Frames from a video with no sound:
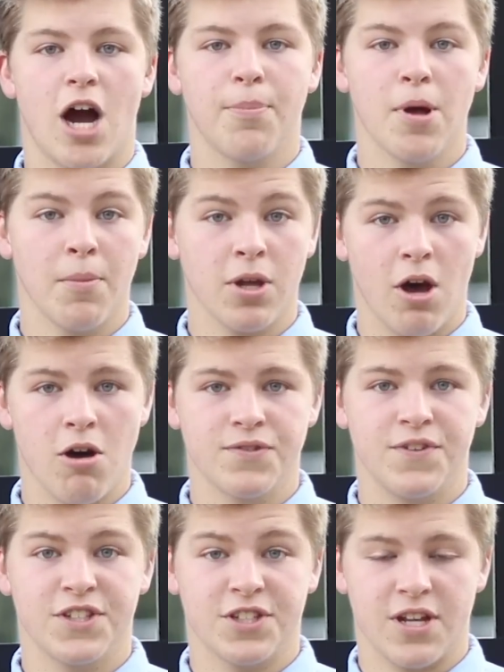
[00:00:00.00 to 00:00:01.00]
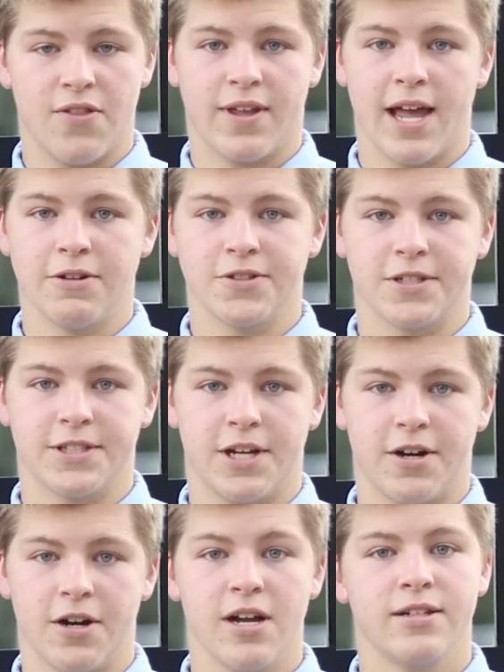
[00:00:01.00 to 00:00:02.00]
your upcoming college visits and the counseling
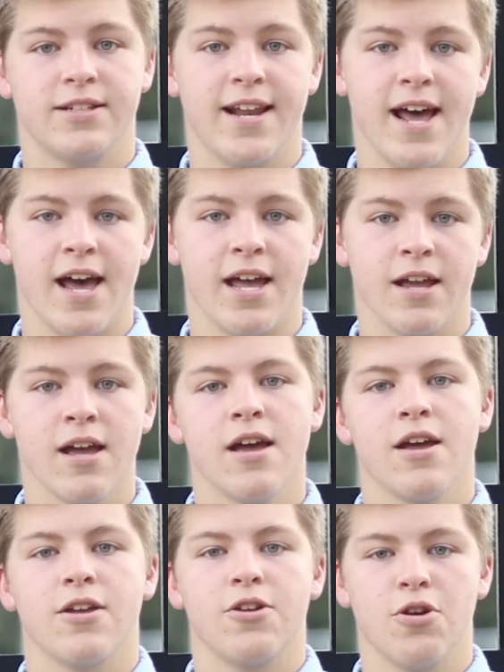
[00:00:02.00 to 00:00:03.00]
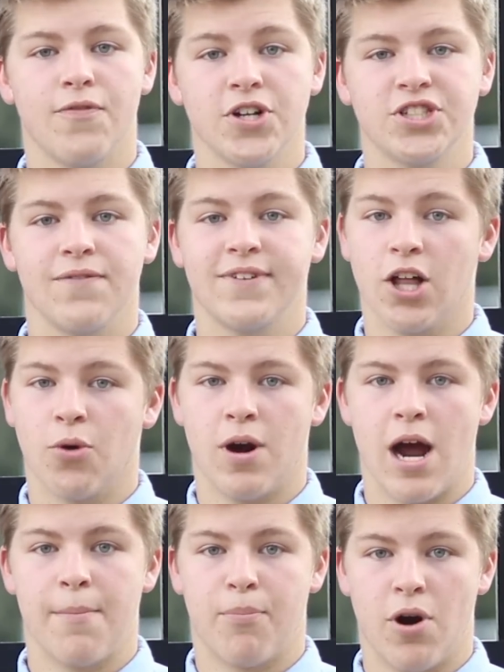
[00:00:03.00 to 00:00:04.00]
center. Today, University of
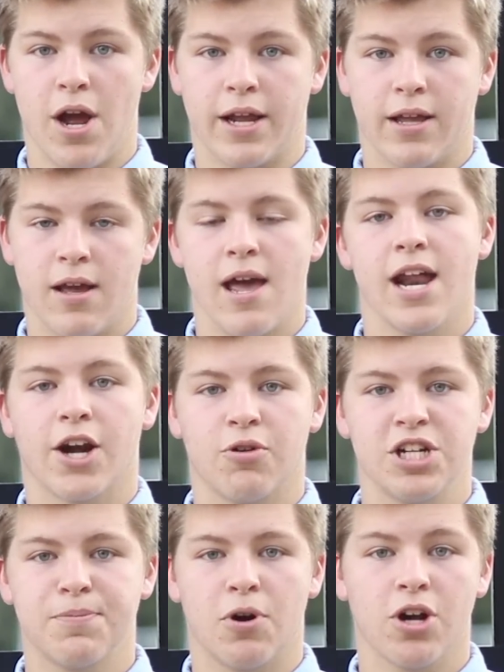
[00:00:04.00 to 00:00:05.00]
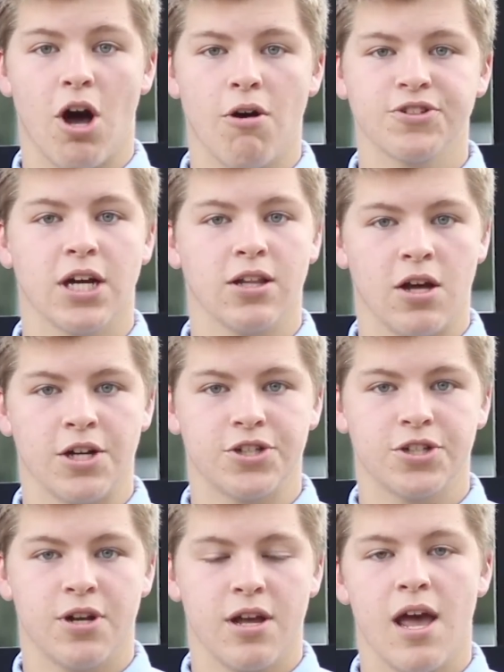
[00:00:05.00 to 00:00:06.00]
Delaware at break, and Greensboro College at
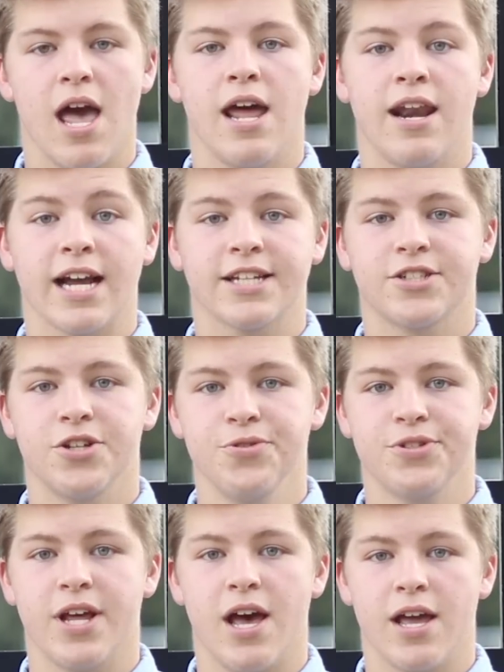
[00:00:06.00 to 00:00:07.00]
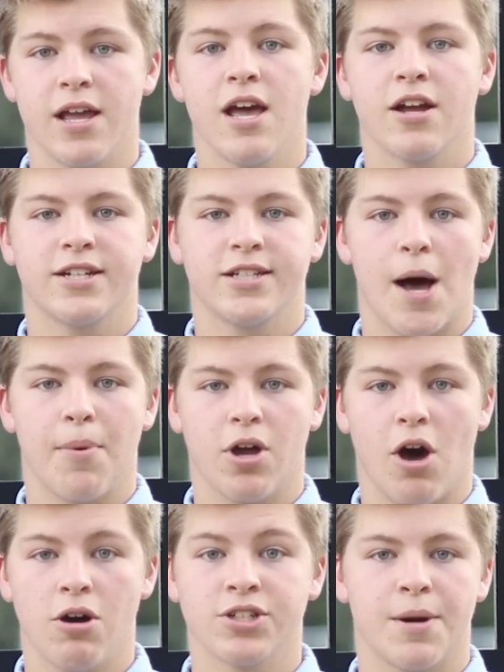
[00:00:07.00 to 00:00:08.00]
lunch. And next Tuesday, Catawba
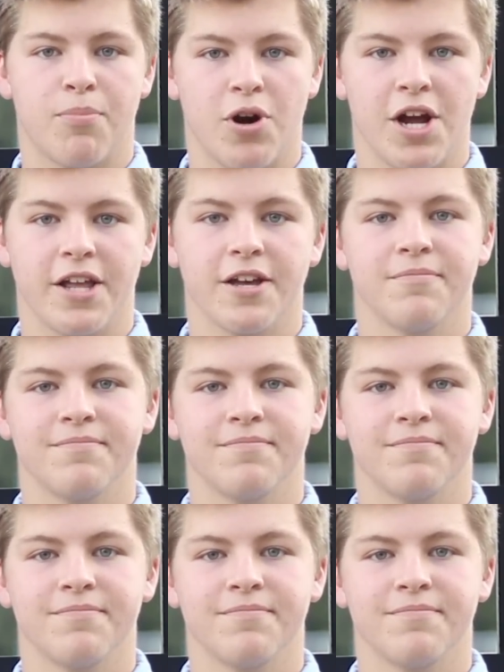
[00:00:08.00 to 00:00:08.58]
College at break